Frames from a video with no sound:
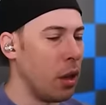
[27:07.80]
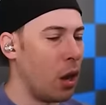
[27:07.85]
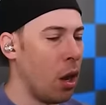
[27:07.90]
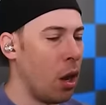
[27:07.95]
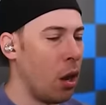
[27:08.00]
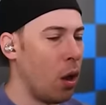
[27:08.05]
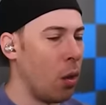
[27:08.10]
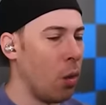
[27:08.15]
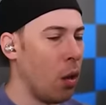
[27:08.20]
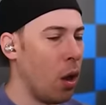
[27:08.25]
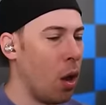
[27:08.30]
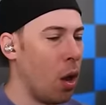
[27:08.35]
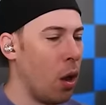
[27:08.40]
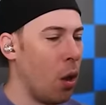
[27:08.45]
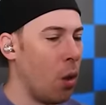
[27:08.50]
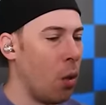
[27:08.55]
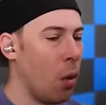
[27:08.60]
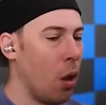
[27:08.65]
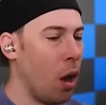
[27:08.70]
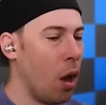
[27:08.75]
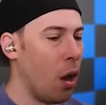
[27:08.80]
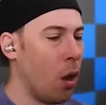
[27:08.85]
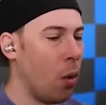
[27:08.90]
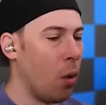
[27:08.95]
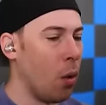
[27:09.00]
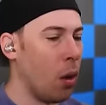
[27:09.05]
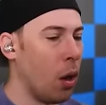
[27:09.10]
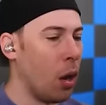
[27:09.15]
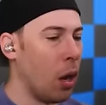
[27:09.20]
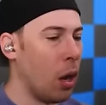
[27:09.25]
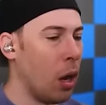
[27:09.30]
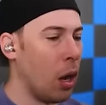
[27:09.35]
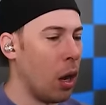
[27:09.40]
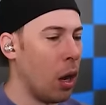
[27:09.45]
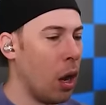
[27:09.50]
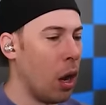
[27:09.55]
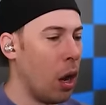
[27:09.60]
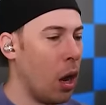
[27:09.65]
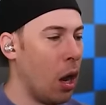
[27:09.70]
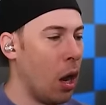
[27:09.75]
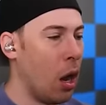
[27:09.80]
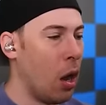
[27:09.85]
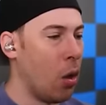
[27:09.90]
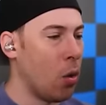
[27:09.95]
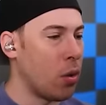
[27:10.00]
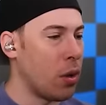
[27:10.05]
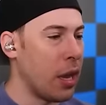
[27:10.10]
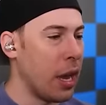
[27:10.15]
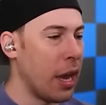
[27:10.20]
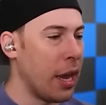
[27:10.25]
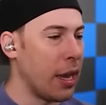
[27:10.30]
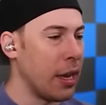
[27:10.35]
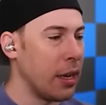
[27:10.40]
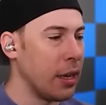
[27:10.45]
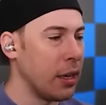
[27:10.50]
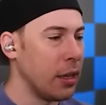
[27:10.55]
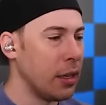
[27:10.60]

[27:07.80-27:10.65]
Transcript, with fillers: Uh-oh, uh-oh, uh-oh. Okay.